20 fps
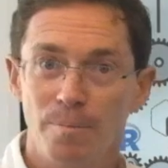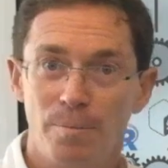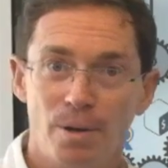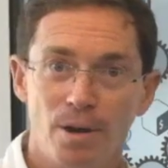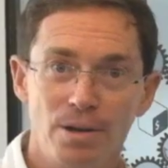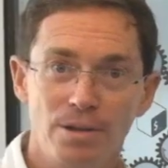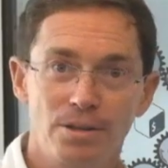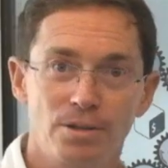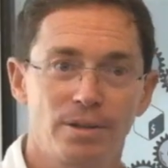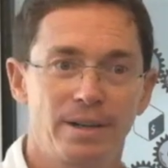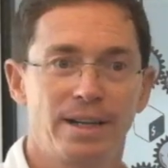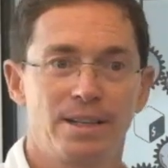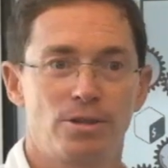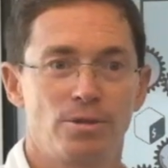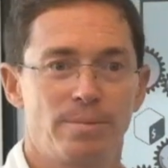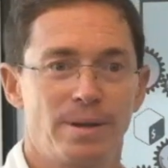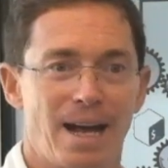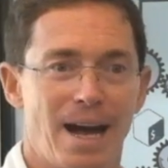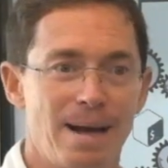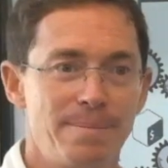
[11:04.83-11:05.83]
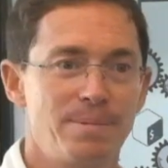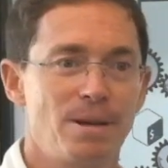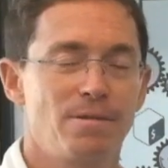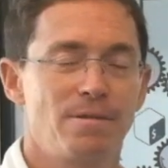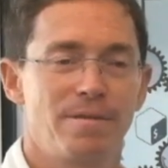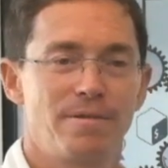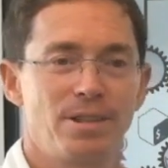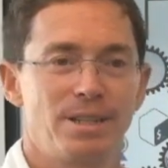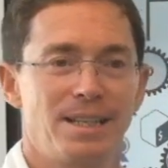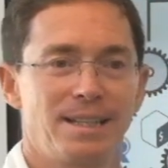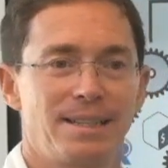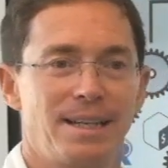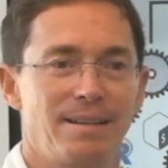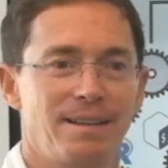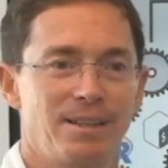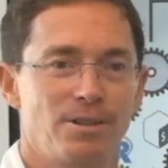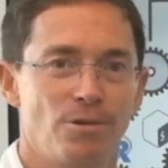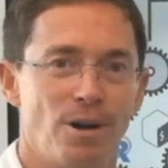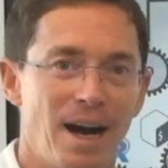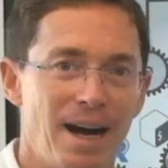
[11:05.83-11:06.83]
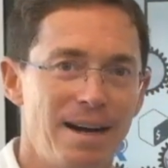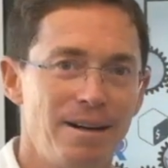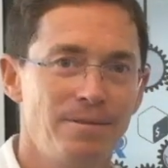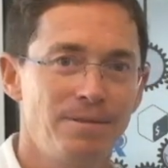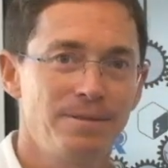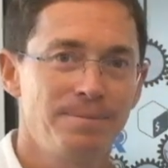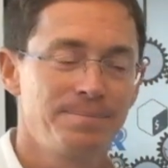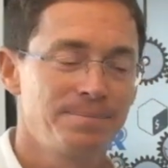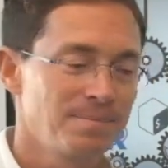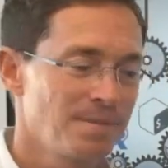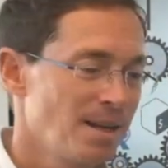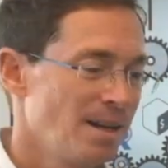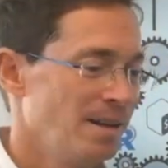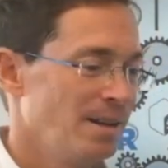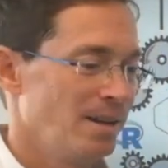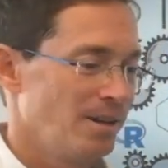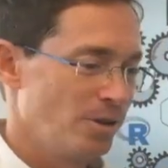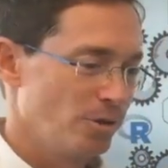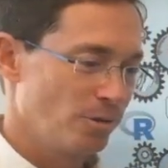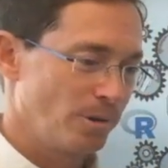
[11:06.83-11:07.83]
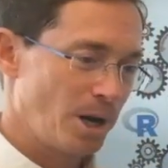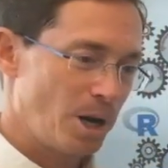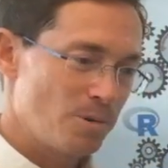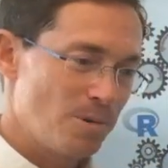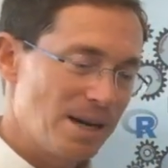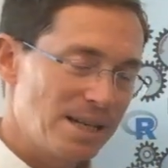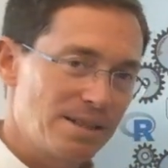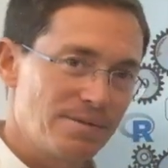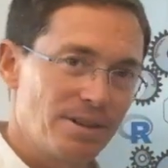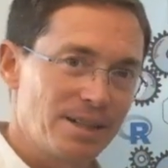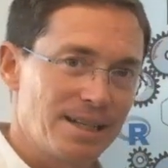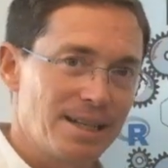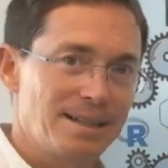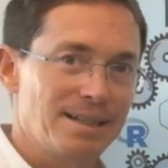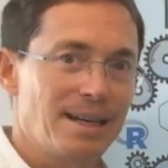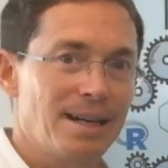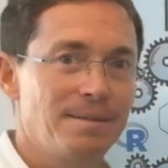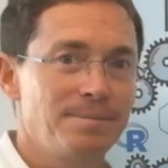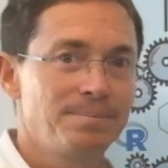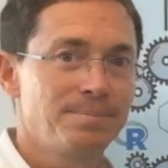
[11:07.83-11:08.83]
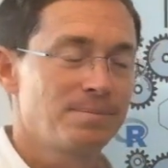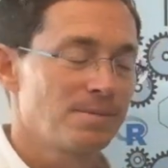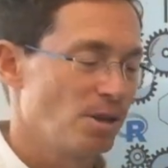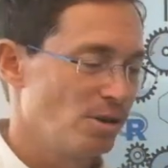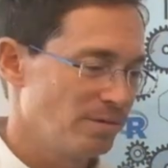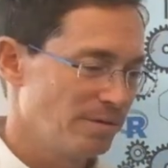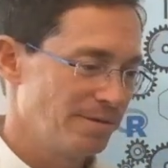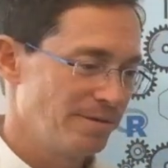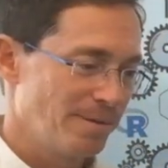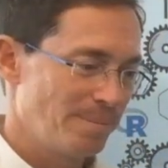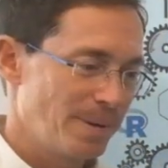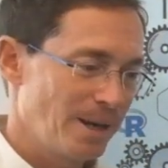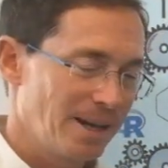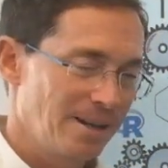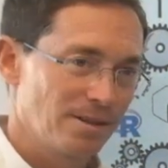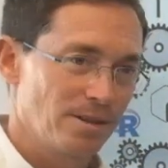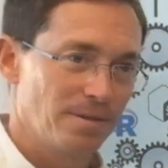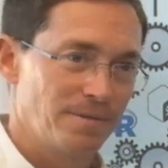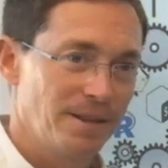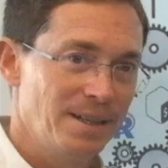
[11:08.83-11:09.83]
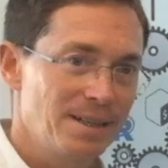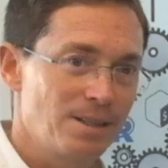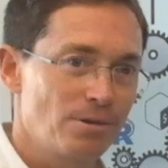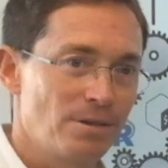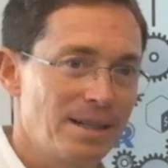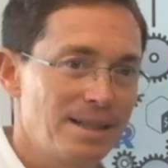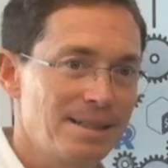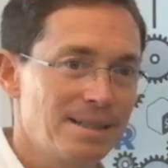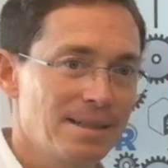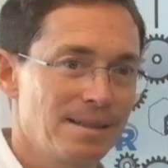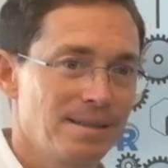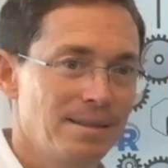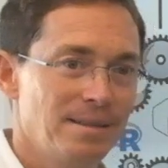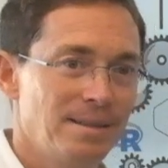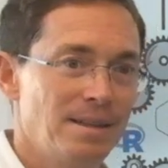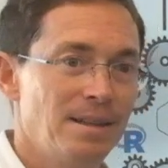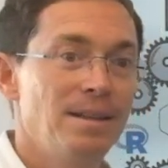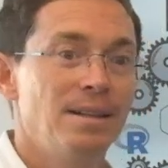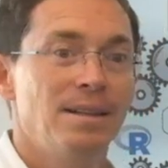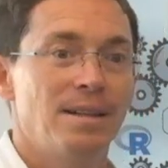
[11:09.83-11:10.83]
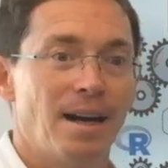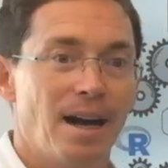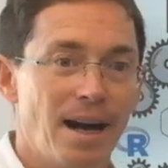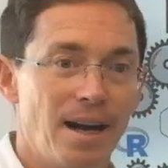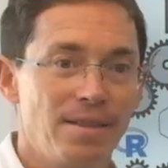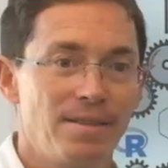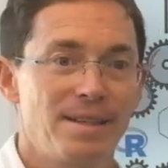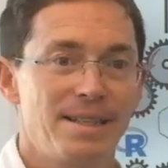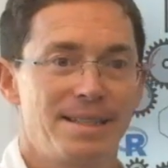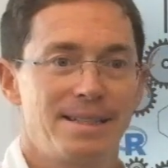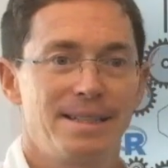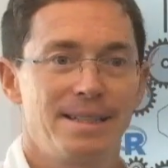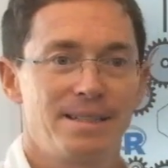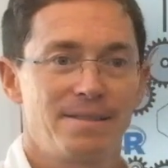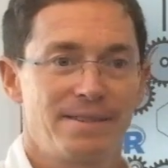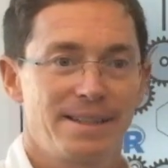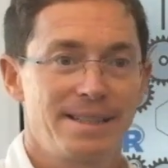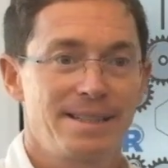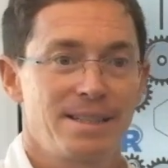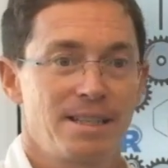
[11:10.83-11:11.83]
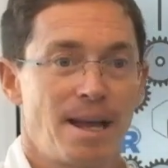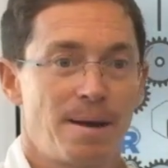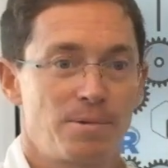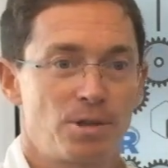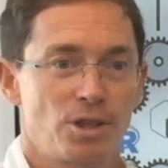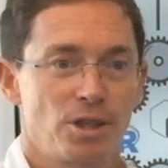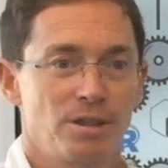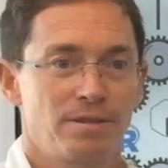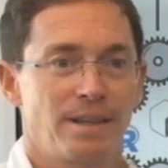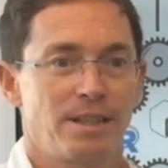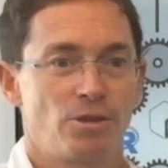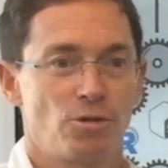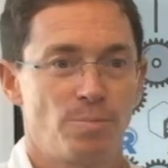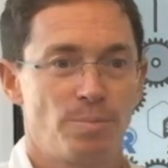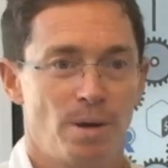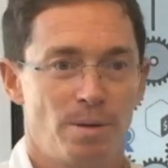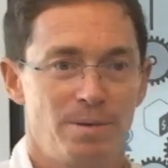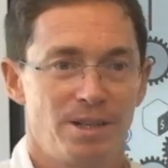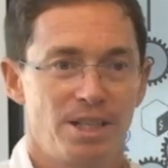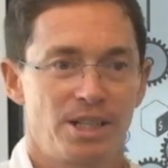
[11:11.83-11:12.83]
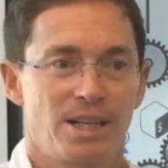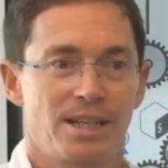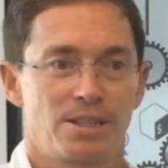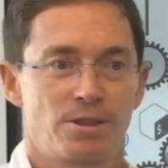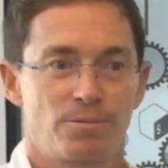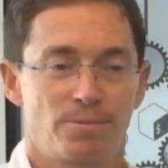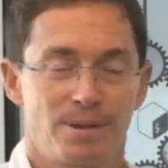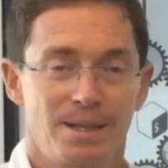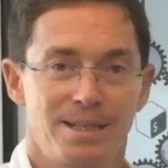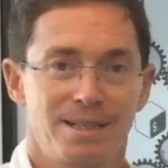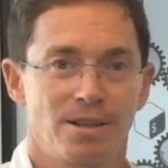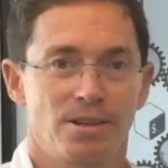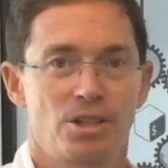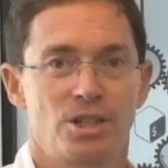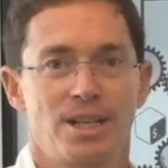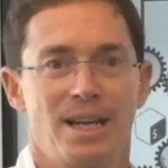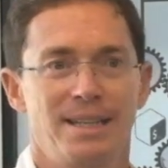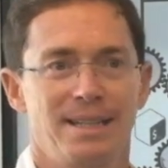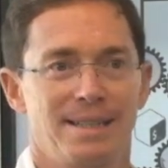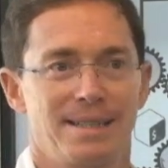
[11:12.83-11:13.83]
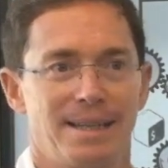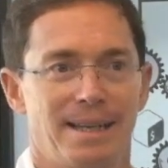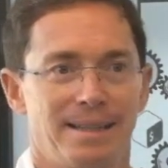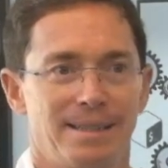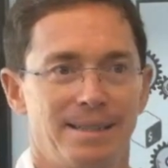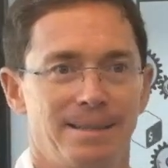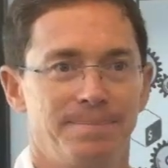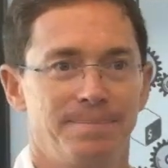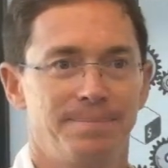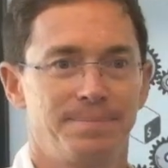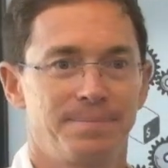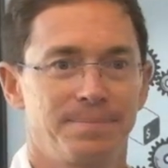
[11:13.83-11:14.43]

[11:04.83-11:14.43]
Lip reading: point, you're going to be happy with the data that you have. You request the data over the period of interest, and this is the snapshot that you publish as a research dataset.